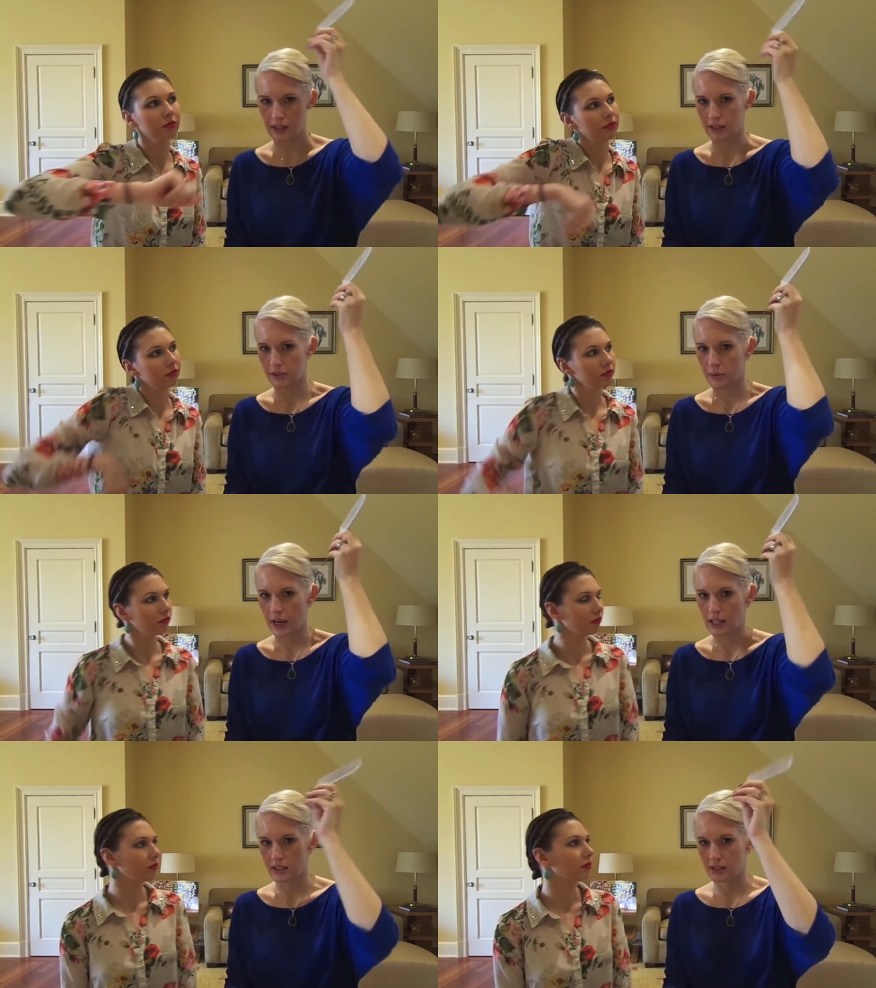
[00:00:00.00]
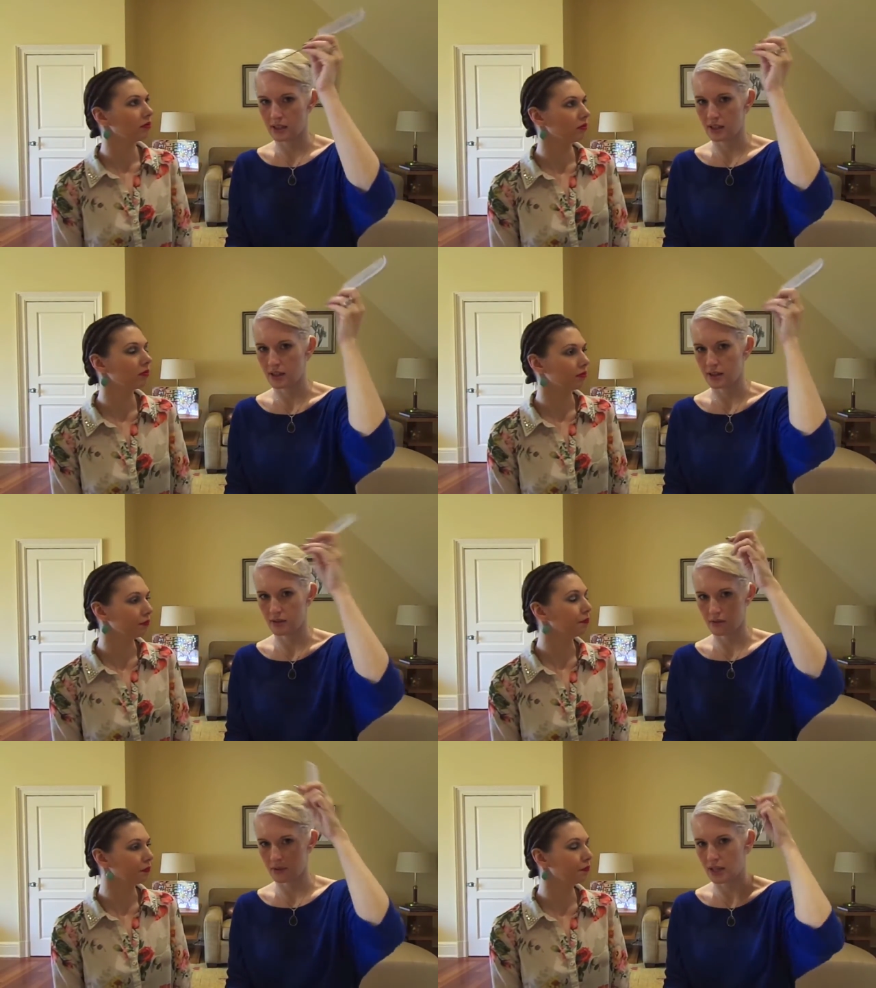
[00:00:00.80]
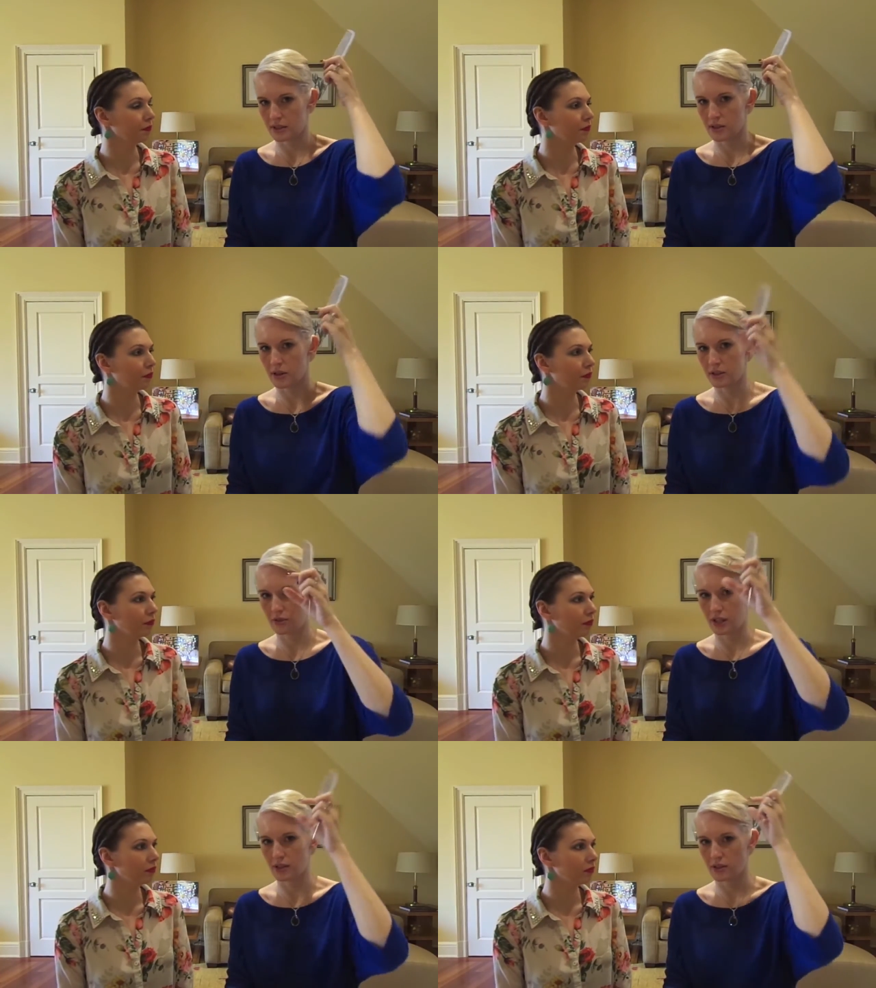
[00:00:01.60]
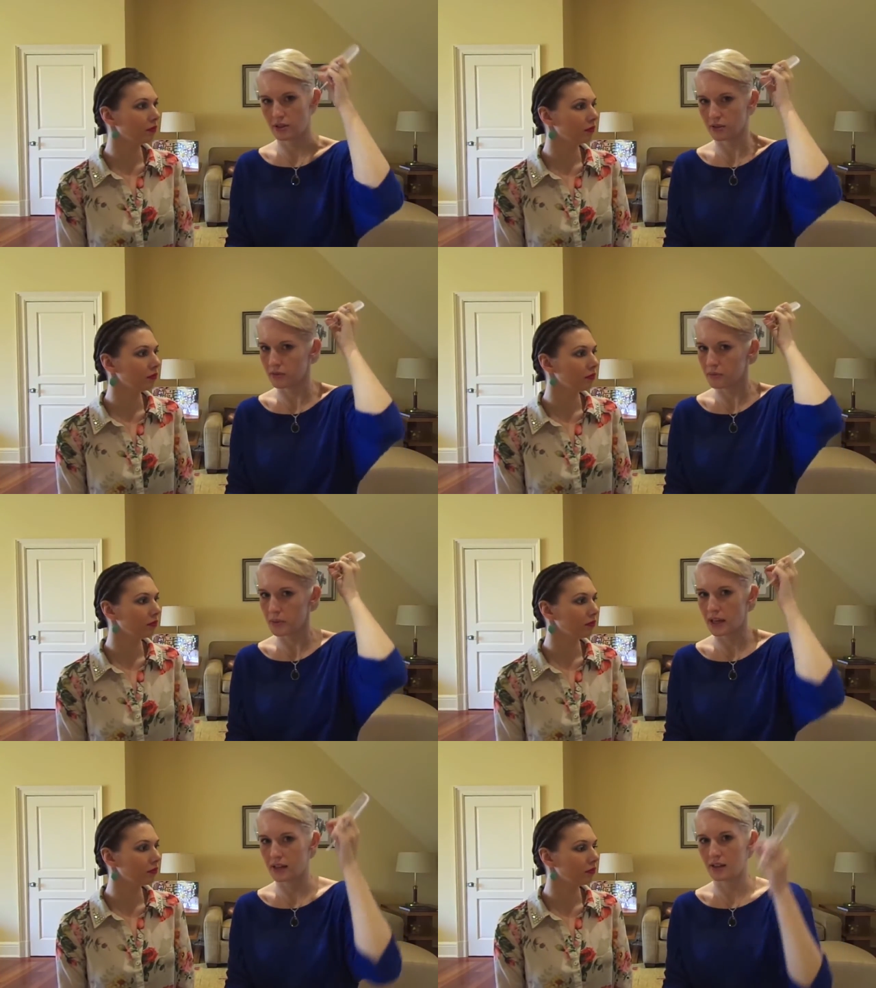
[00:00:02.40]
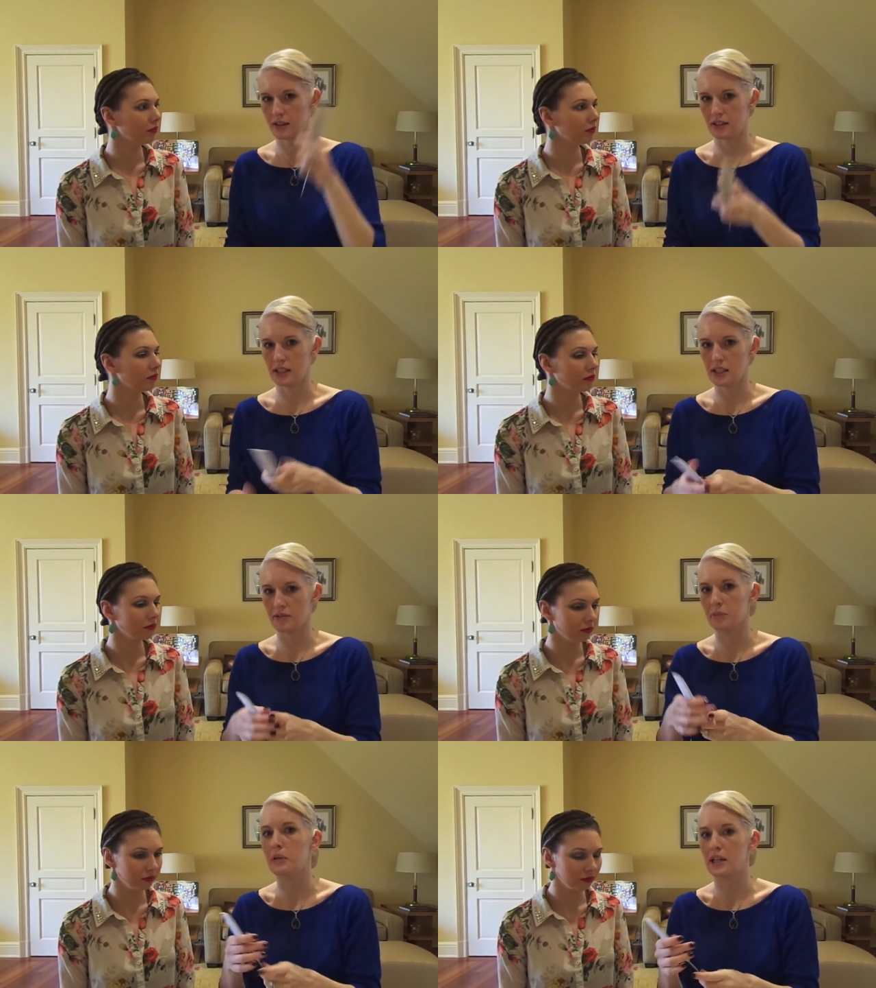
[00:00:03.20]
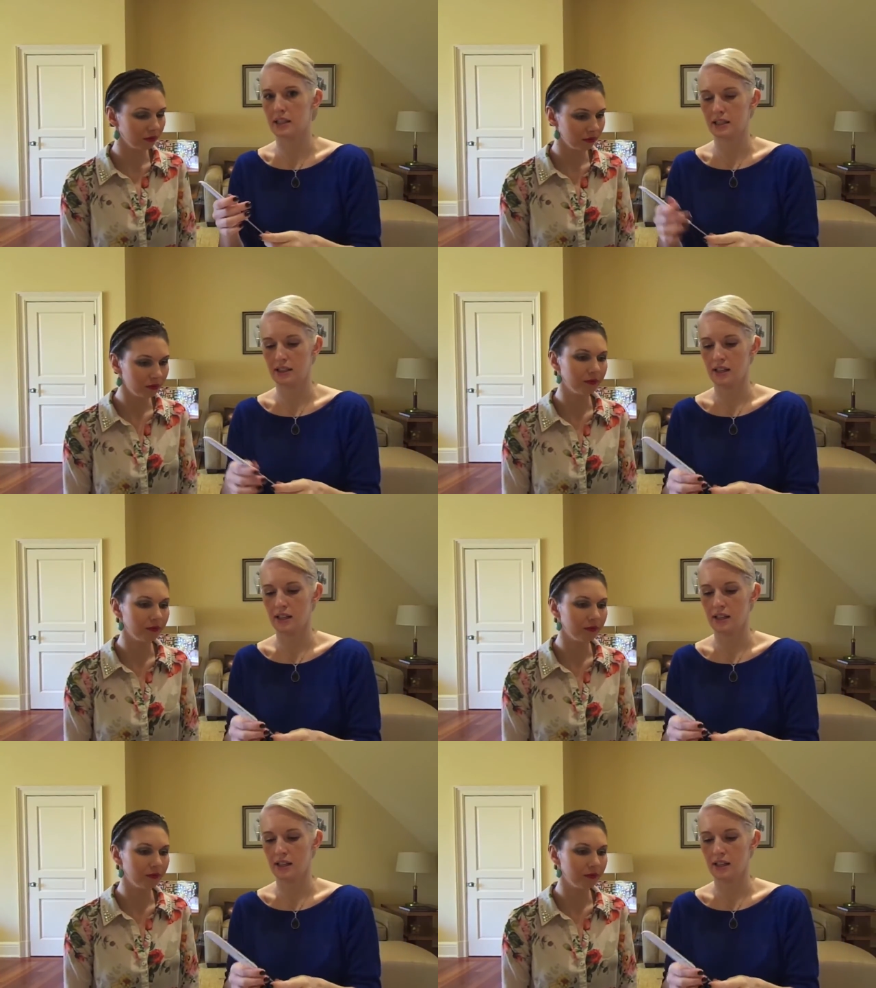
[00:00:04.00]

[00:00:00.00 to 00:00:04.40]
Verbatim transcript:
Speaker 1: the strands as you are trying to make an even part.